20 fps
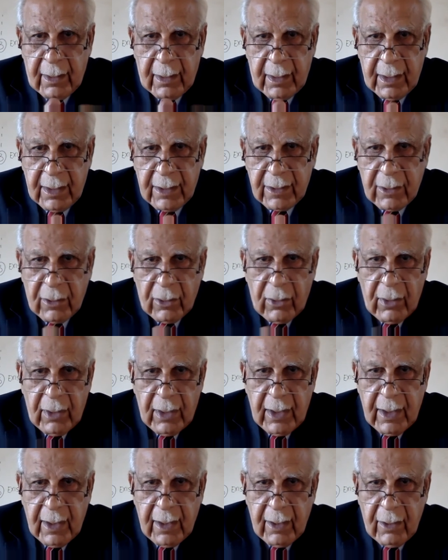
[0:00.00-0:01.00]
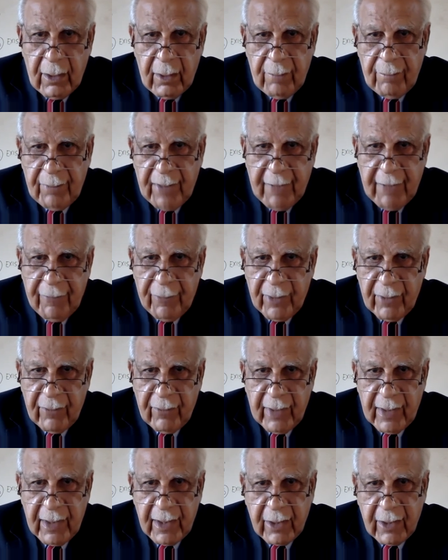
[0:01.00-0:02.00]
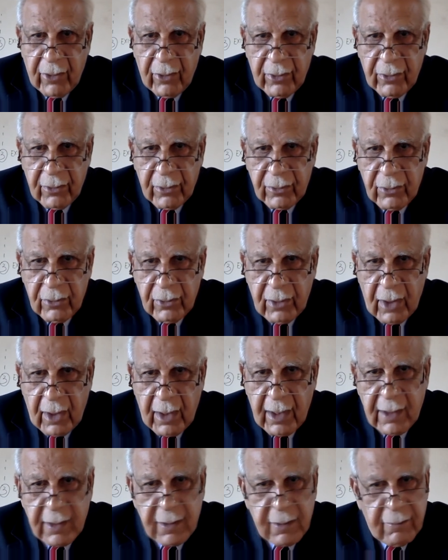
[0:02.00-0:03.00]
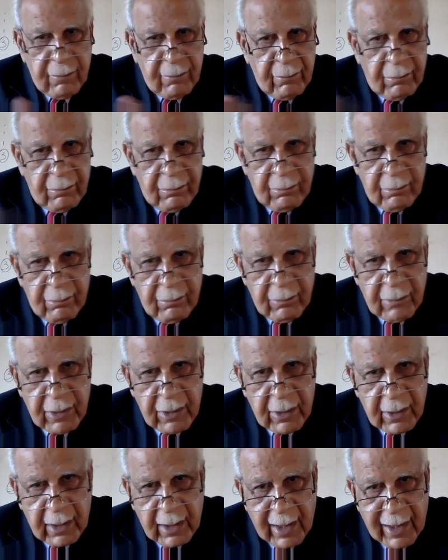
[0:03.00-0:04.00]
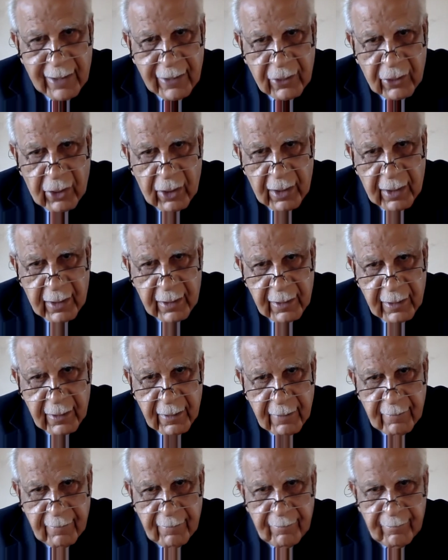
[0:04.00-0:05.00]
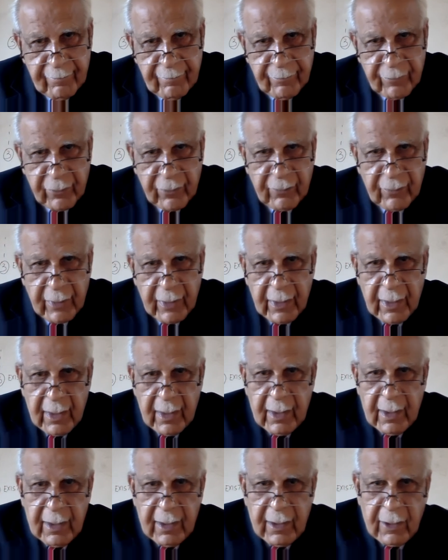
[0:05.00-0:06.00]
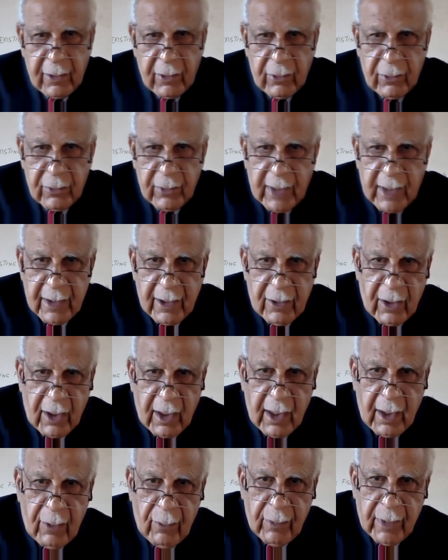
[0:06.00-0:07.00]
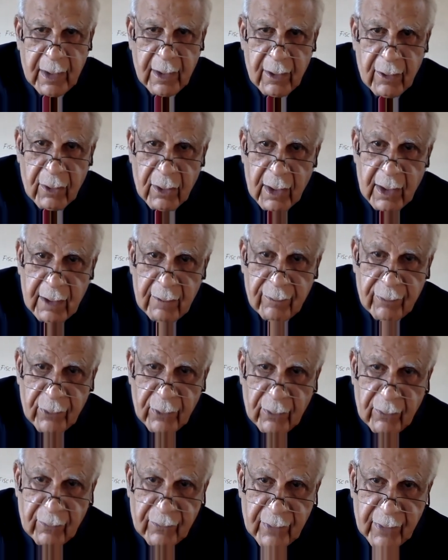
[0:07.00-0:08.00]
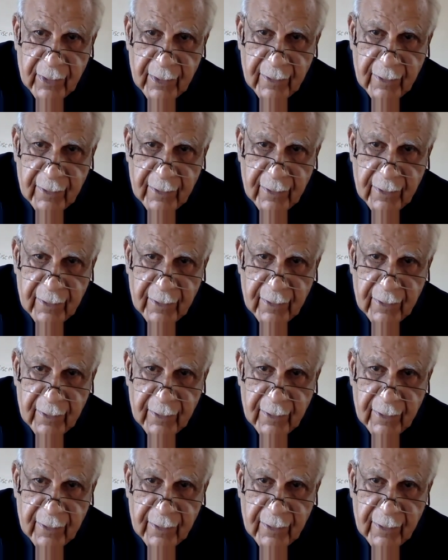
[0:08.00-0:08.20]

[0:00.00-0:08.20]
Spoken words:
it's only on paper when they go to $2, we can't call it. They go to $100, we can call it proved.